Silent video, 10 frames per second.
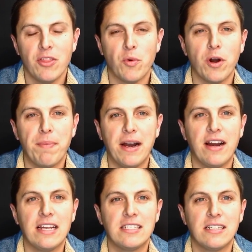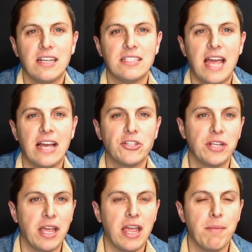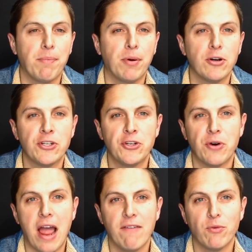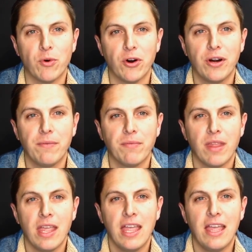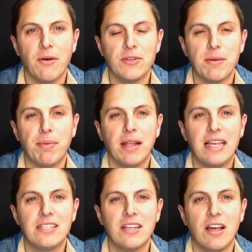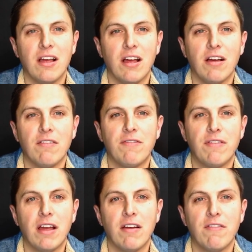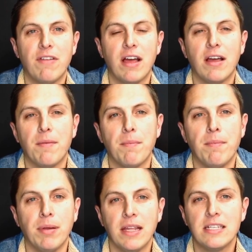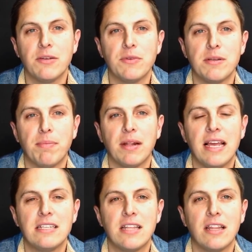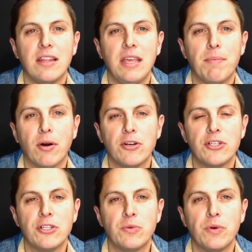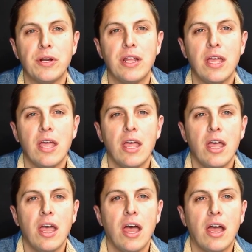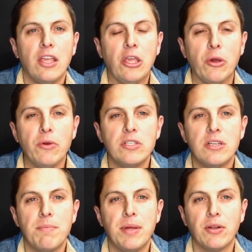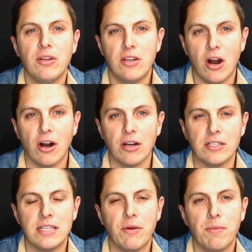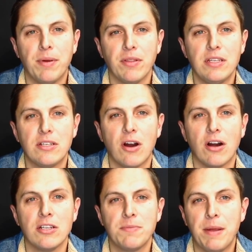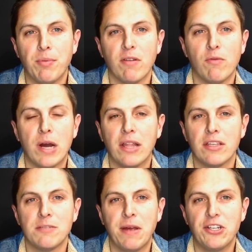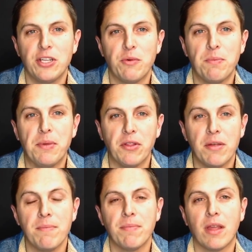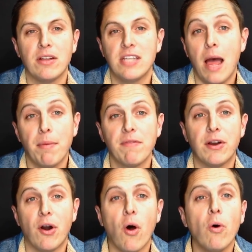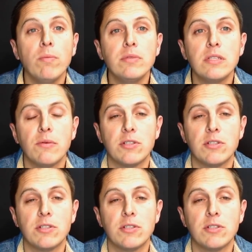The word paradise is actually a Persian derived word. It was a place uh, of, of uh, bliss, it was a place that the Persians would uh, used to build gardens. They would build these gardens. People of wealth, especially, would build them on top of their homes.